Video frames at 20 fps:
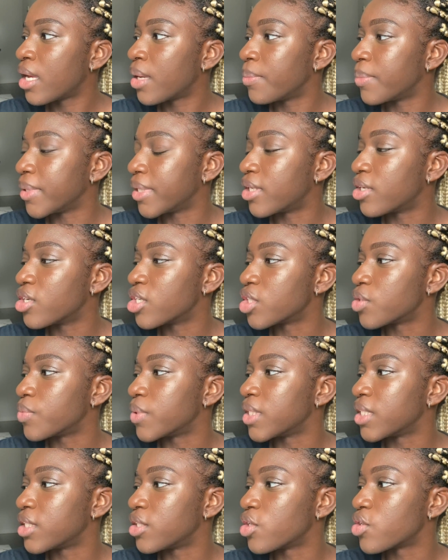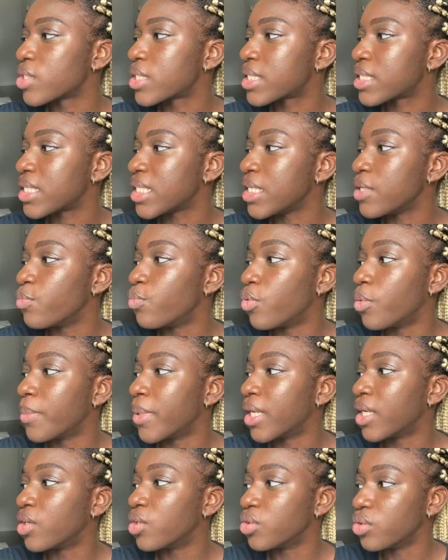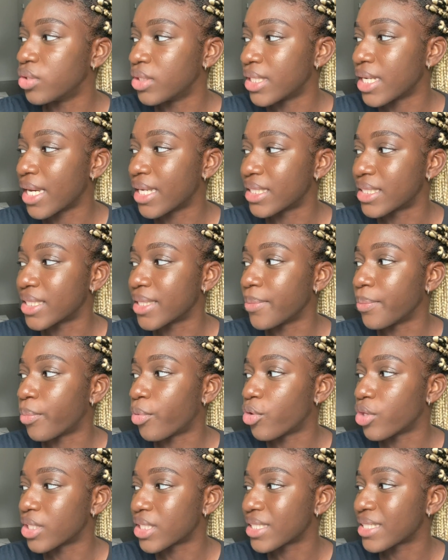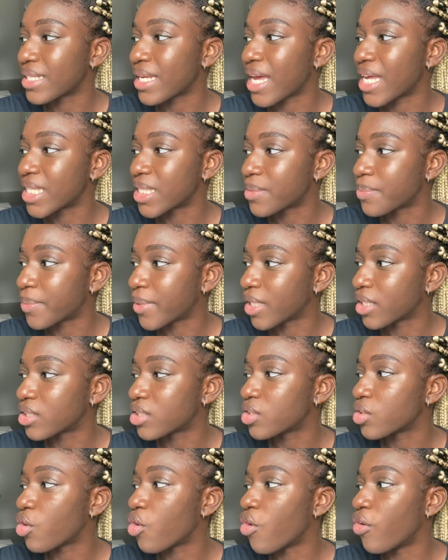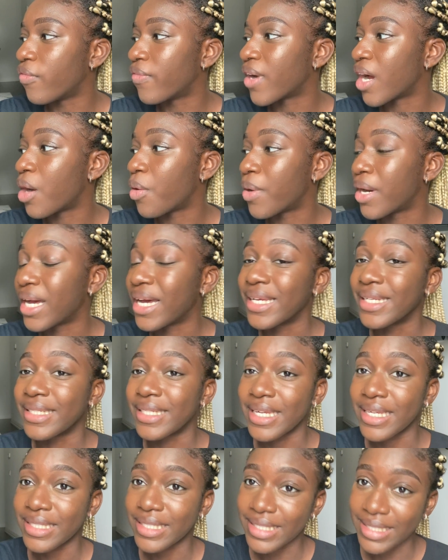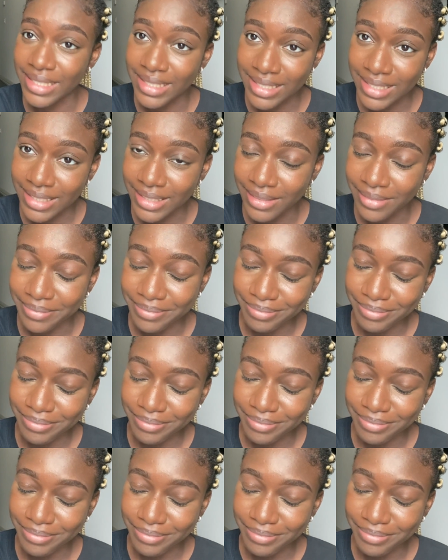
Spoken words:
because we did not see womanhood as an important aspect of our identity.